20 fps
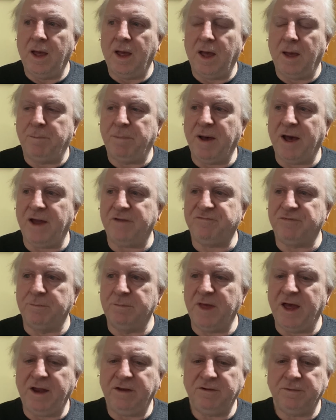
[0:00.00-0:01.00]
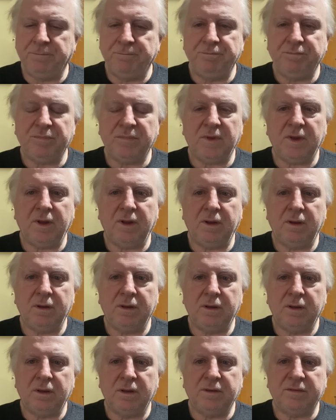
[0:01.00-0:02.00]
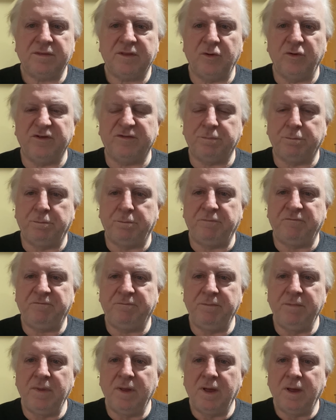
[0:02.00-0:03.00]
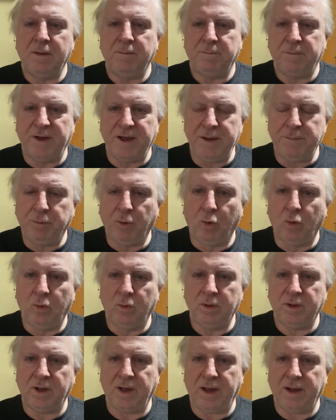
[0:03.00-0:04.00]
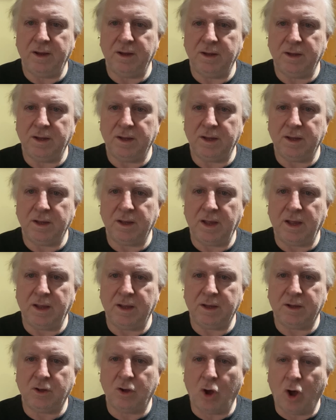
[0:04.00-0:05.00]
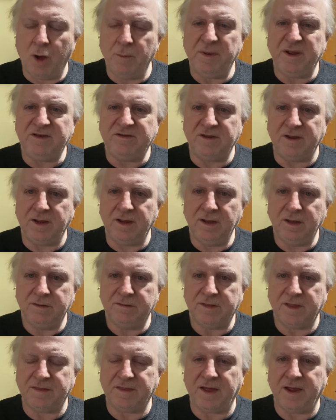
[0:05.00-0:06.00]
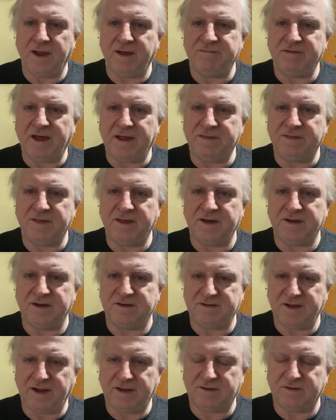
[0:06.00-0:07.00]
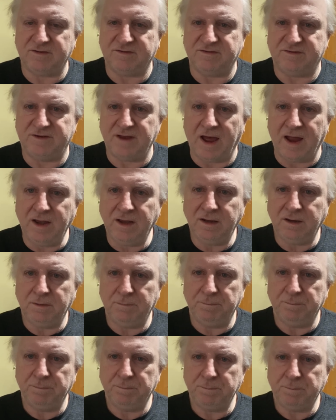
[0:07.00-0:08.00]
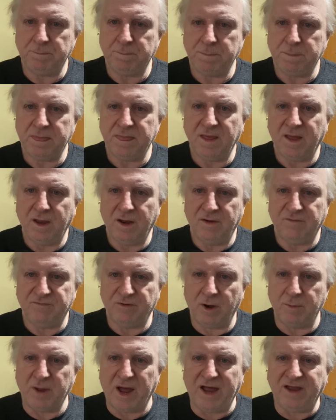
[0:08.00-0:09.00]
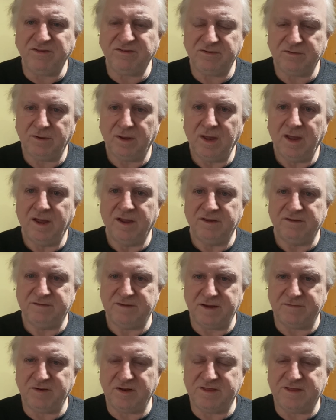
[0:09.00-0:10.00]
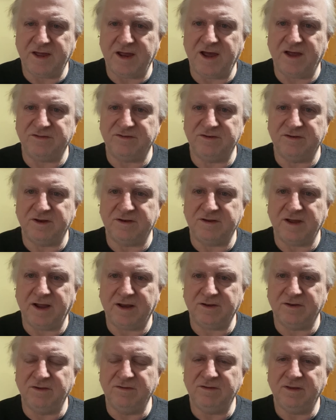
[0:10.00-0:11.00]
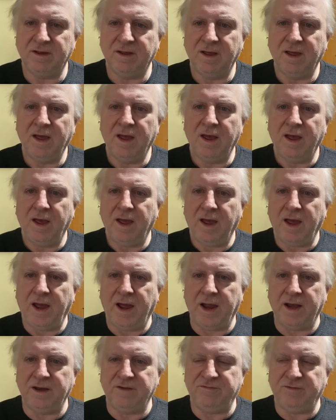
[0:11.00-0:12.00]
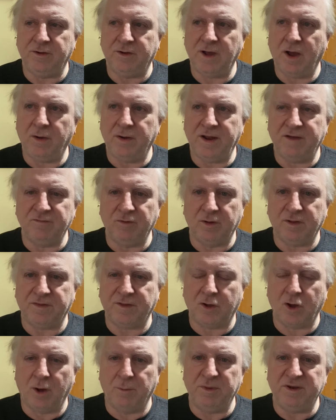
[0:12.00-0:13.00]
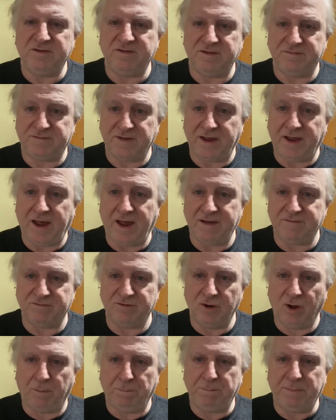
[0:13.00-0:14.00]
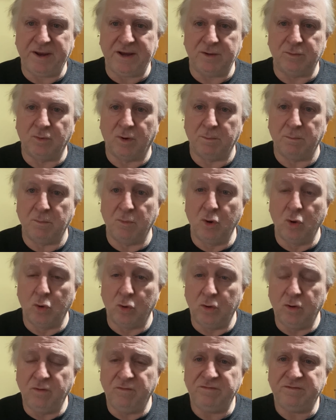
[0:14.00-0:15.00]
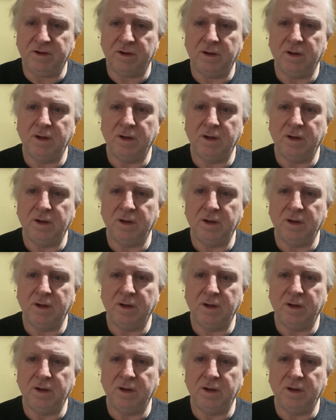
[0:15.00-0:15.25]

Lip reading: Apart from that, there is people commenting that they have had their detectors done from us, 7,000 detectors. And if you go and have a look at the comments, if they have not been removed,